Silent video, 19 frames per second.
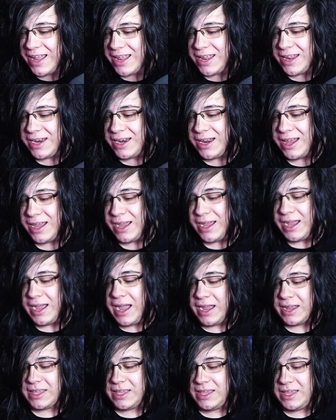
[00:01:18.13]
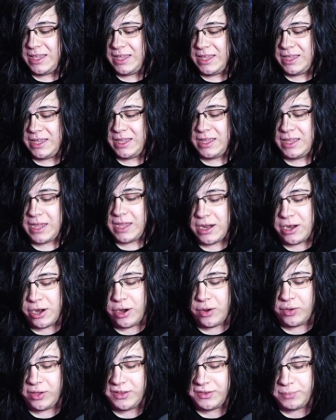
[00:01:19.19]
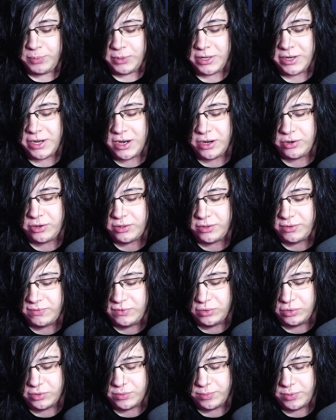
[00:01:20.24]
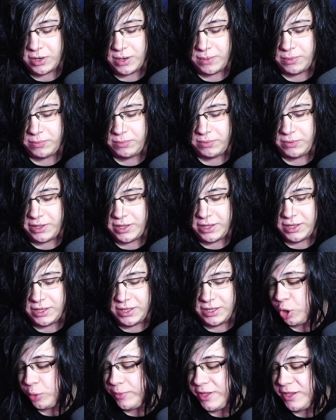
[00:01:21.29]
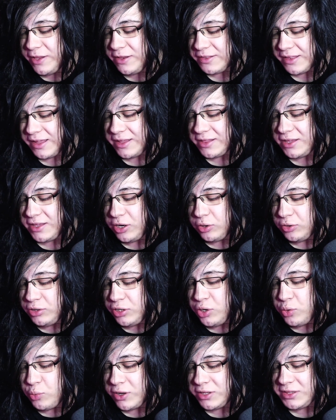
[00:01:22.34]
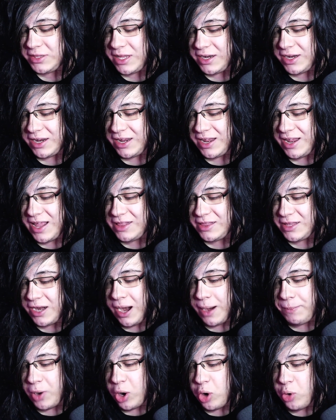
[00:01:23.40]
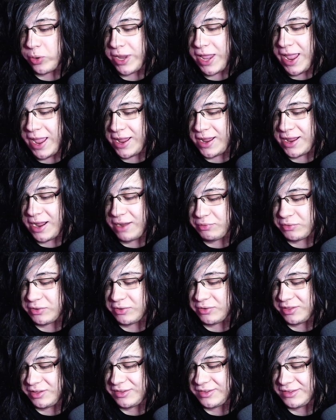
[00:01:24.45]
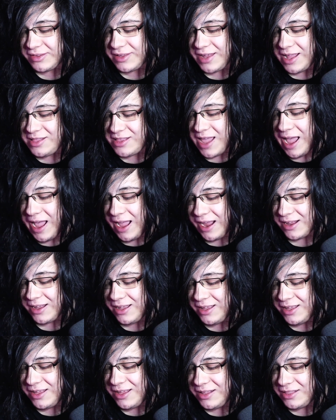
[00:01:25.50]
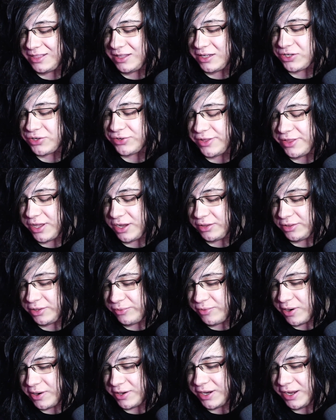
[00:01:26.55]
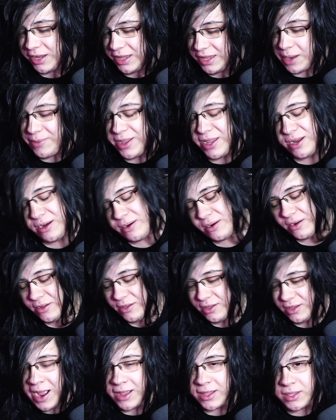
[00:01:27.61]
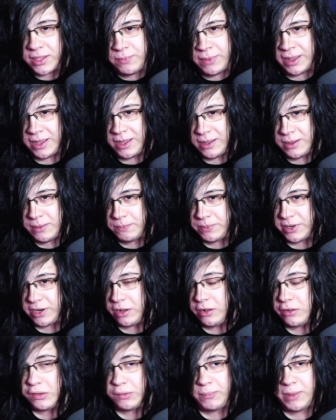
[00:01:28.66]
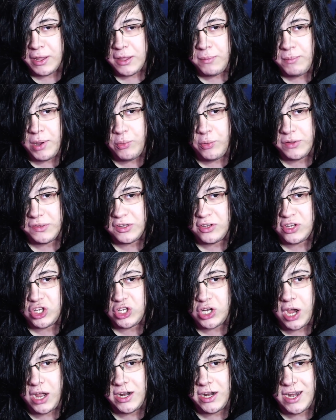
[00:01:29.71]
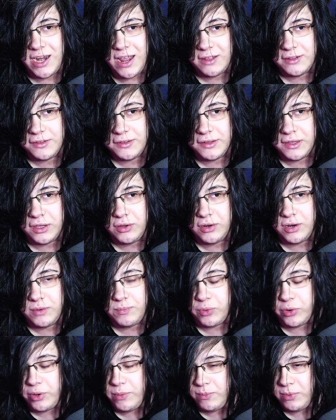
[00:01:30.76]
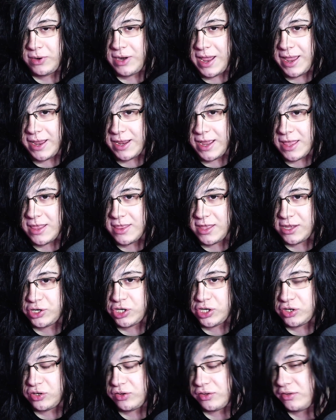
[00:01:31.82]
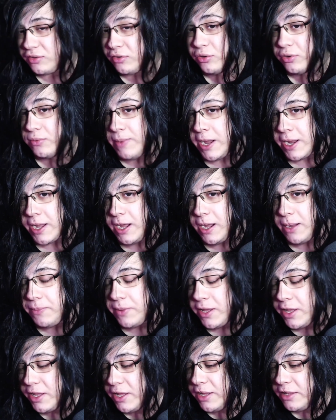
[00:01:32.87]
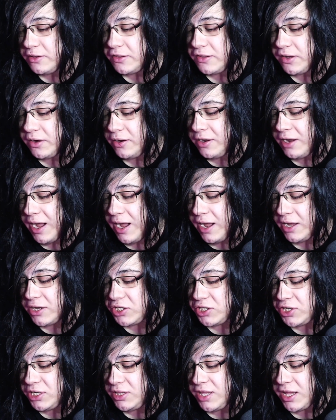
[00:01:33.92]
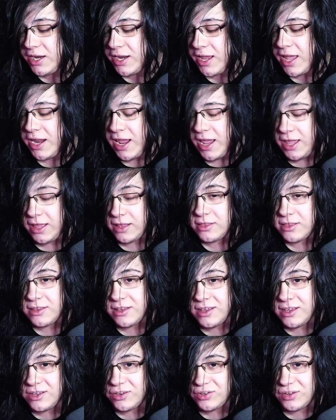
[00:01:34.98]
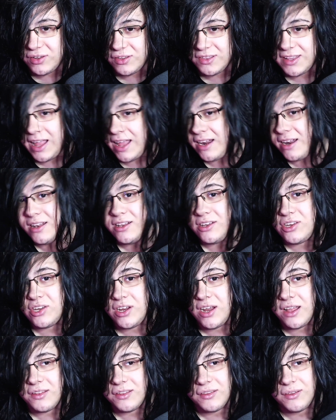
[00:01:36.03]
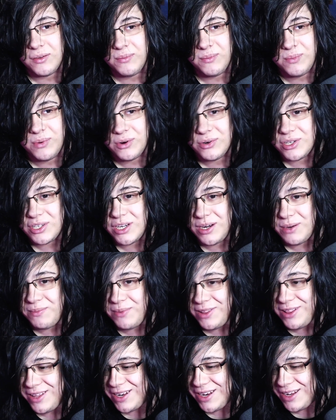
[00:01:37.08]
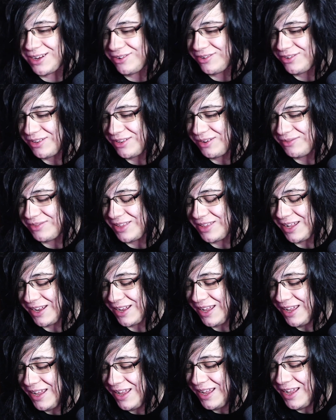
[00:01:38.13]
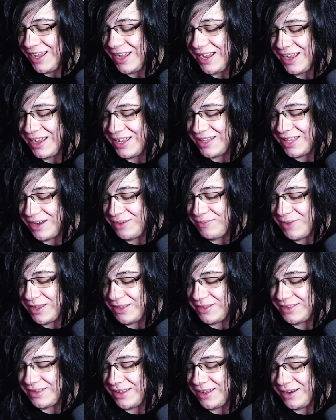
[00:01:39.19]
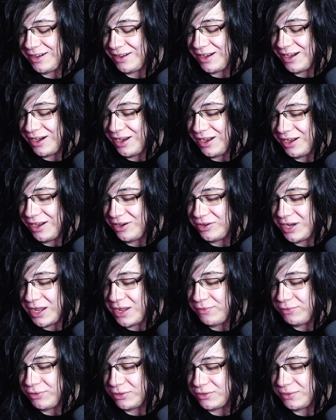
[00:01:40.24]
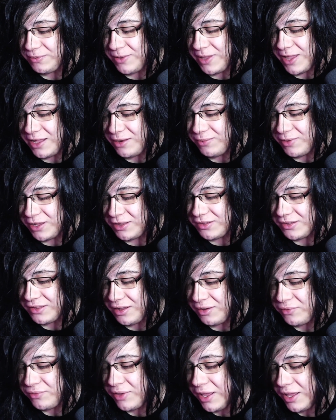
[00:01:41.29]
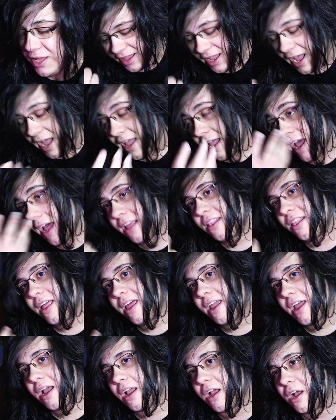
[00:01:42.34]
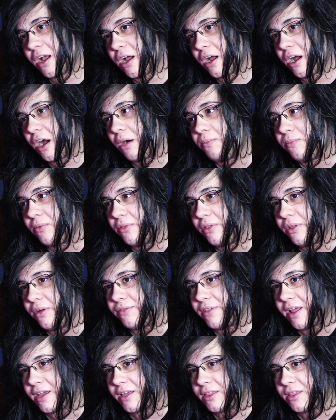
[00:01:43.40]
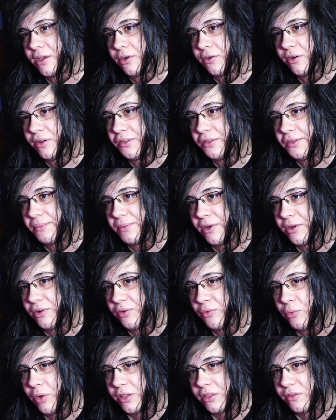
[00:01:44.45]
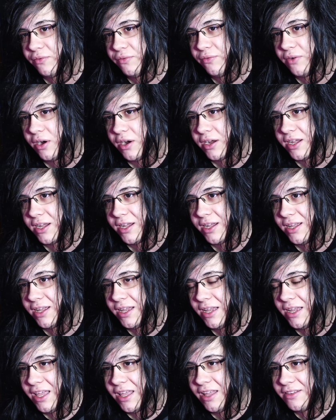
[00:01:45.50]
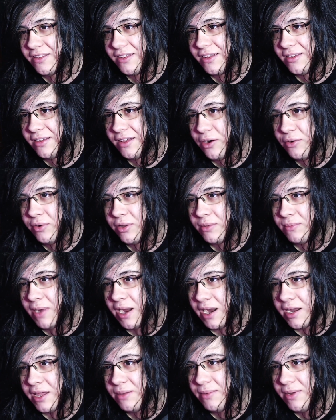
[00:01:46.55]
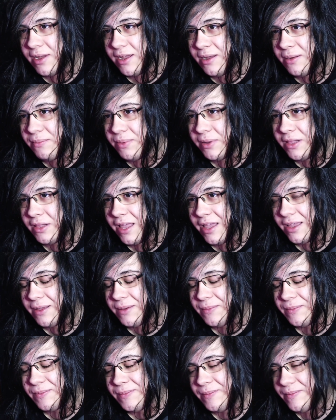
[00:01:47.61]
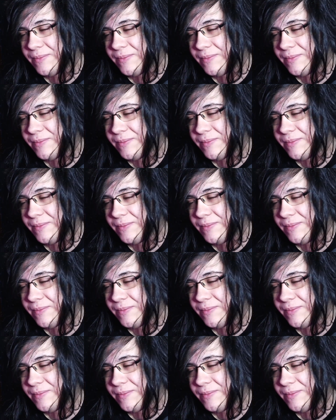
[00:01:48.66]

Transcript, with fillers: and Aki, I don't know, he's bleeding out on the floor probably. Komi is like the only one that ended up okay after this attack. Literally the only one. I mean, Makima, but also Makima was shot and executed point blank, and then she just stood back up. So uh, she did get hit. It's just that she has some bullshit ability or something uh, that makes her uh, unable to be hit by stuff. I, I had like a couple of like theories about what the fuck is the deal with Makima, but like